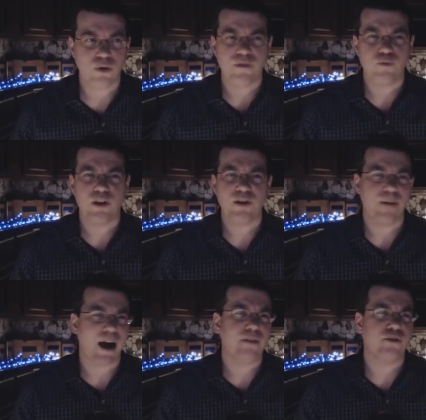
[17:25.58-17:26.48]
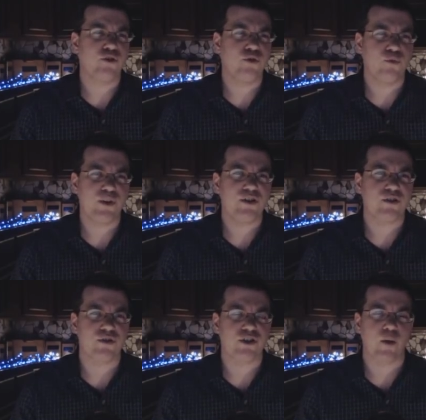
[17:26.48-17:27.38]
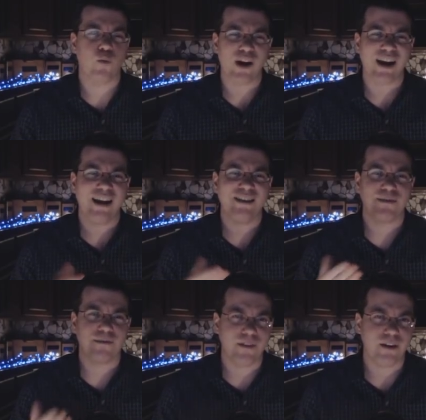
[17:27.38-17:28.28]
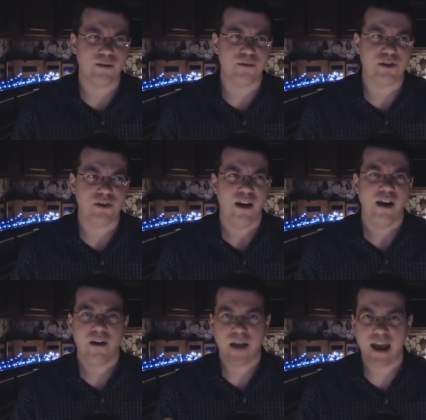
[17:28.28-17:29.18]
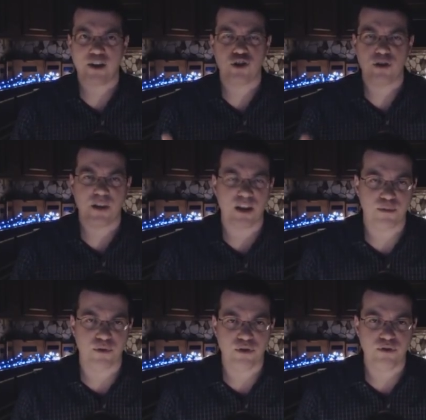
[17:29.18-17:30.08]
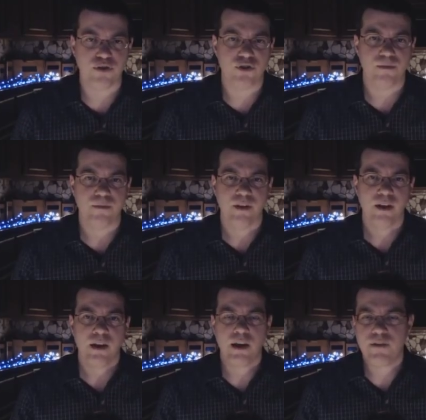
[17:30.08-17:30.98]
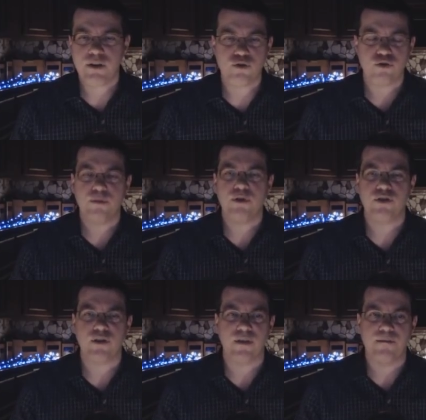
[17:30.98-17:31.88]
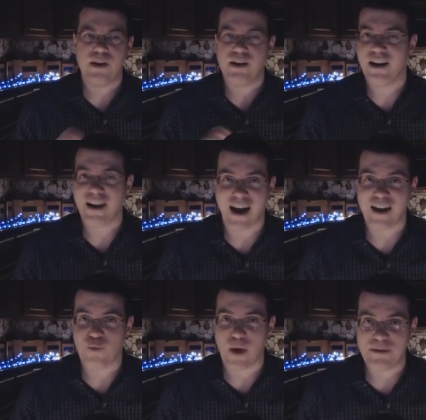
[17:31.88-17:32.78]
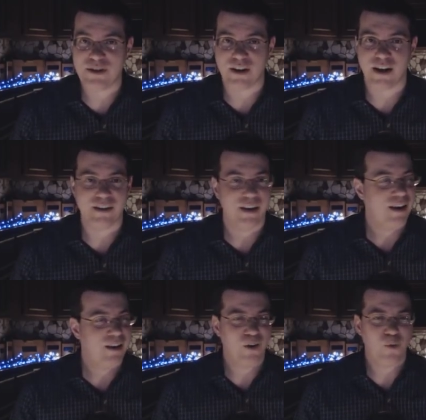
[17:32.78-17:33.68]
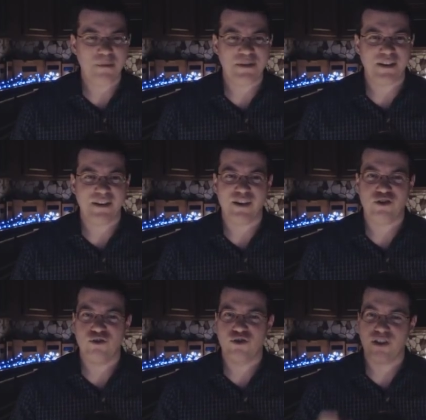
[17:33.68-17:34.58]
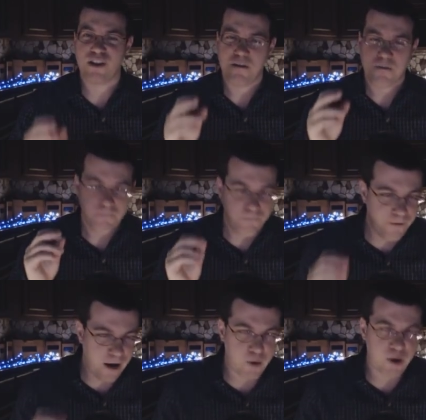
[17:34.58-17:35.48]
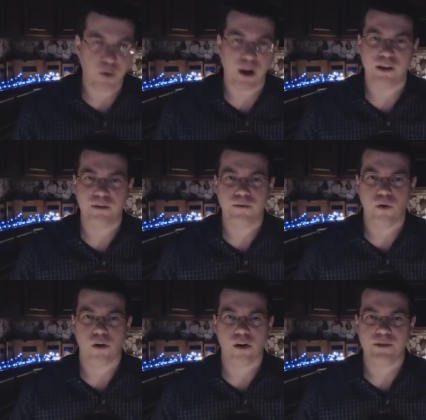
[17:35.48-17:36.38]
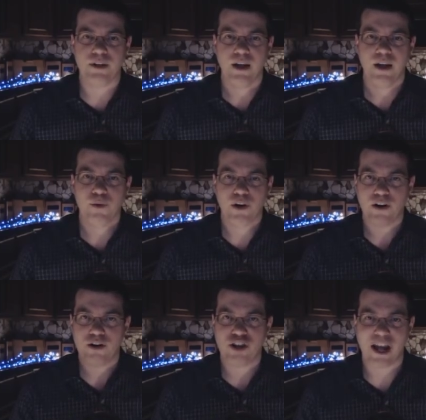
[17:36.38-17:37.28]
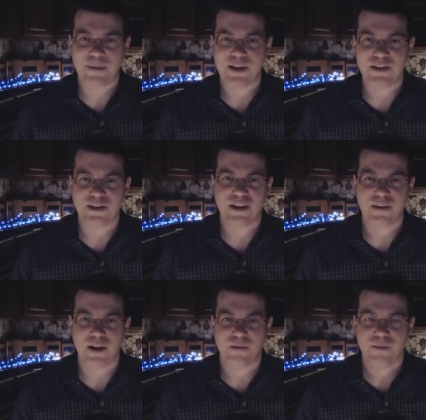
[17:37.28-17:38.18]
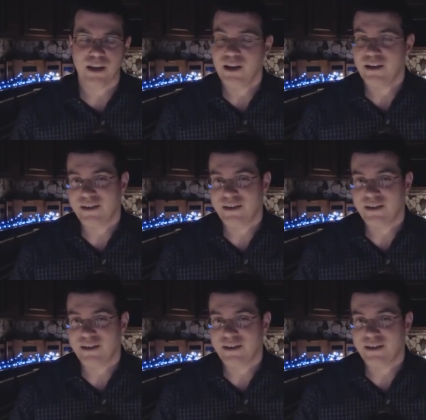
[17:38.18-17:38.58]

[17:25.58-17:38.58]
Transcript: don't even really bother to do research on what kinds of films are actually being produced. Even the contributors of the Midnight Eye website, you know, a website that is usually very well informed regarding Japanese cinema,